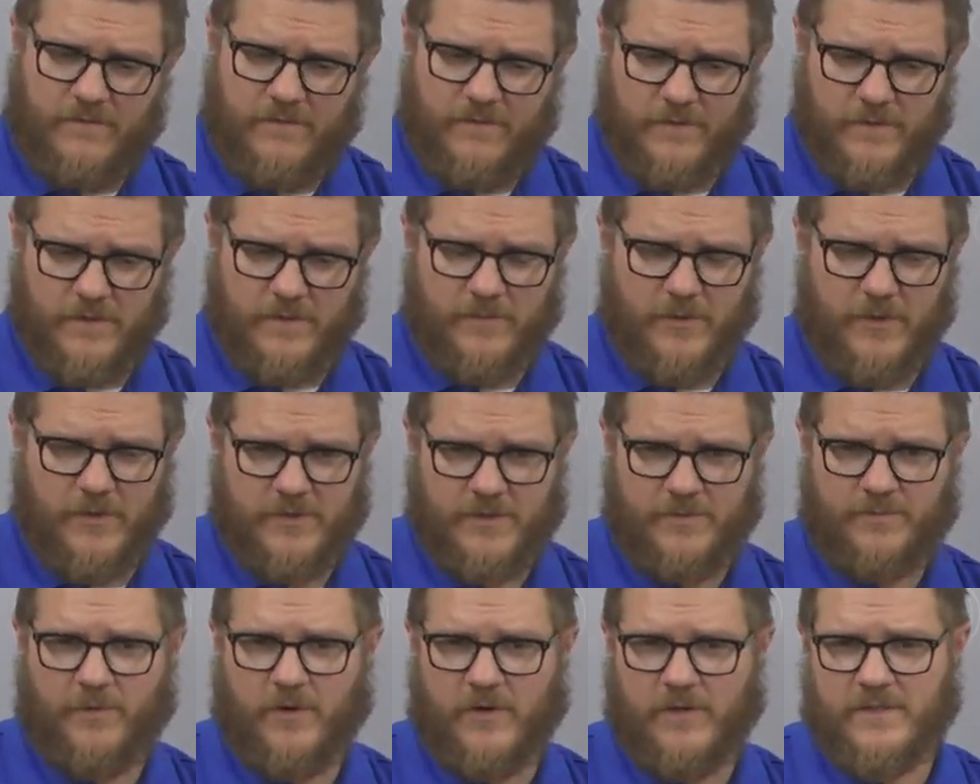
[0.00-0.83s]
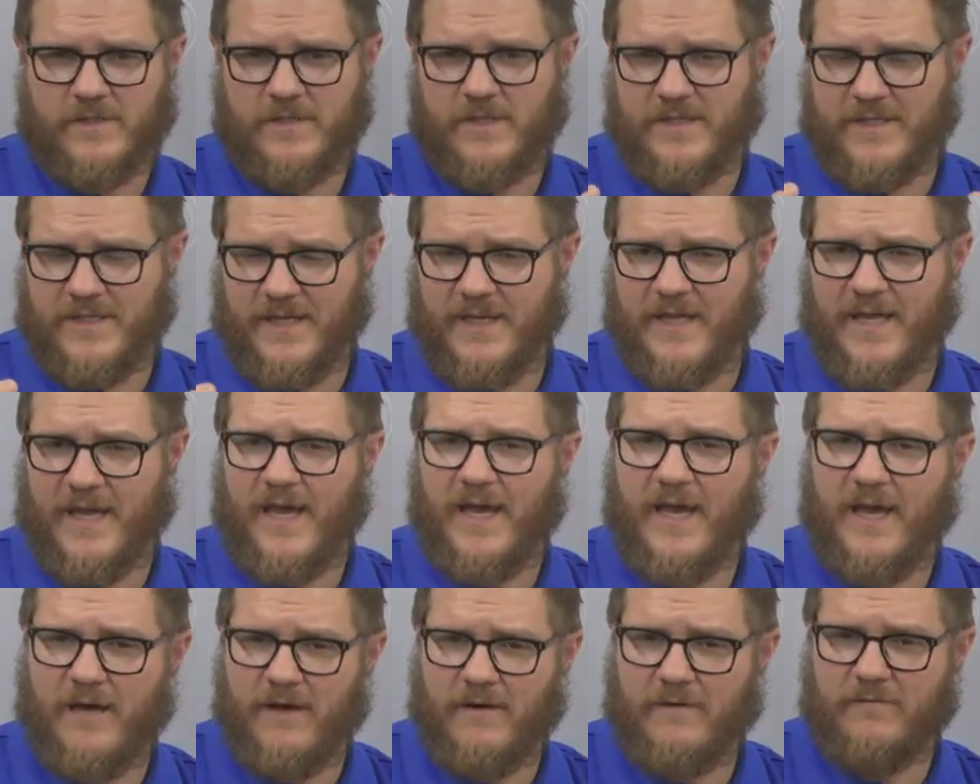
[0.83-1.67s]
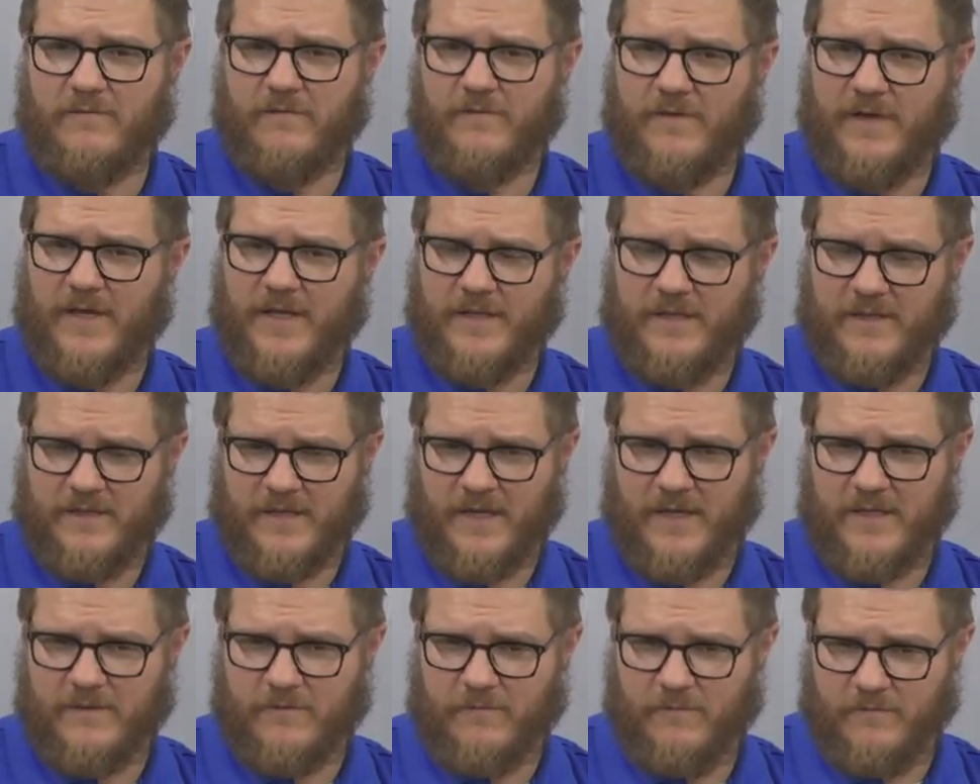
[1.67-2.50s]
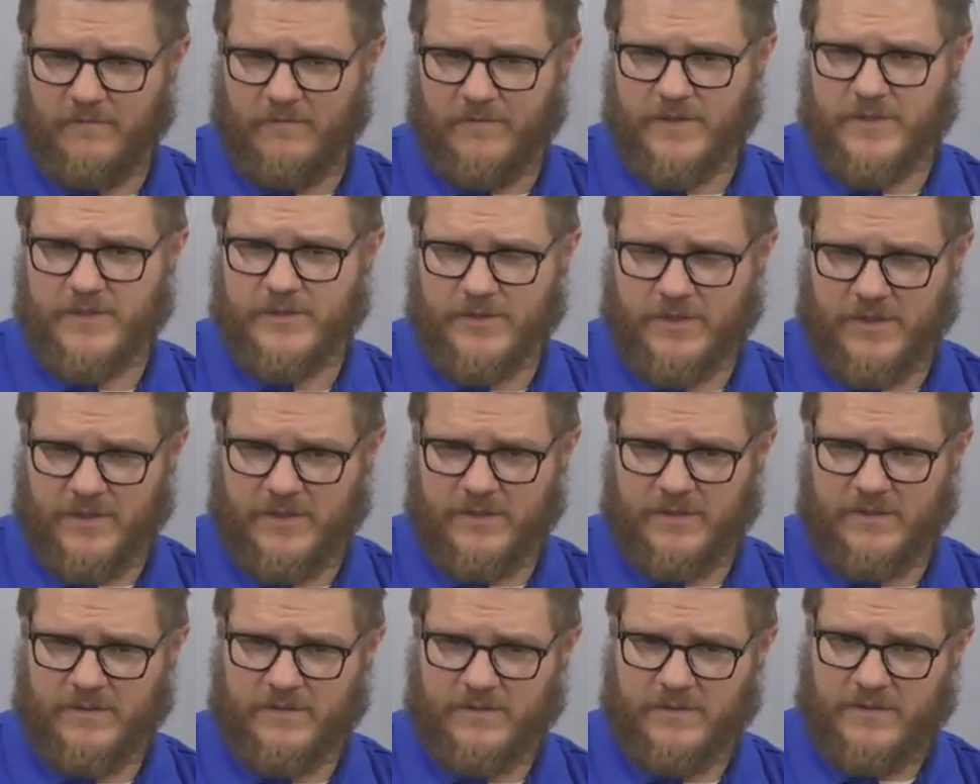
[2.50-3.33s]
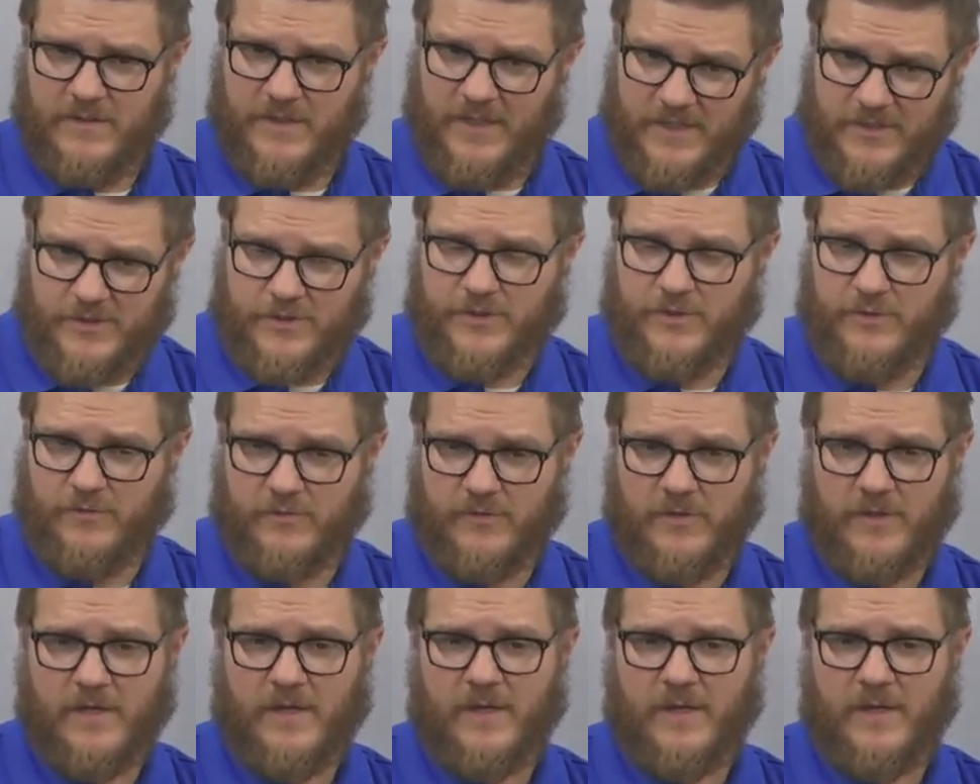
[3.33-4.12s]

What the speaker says: for the most part, that they have any kind of vision issue,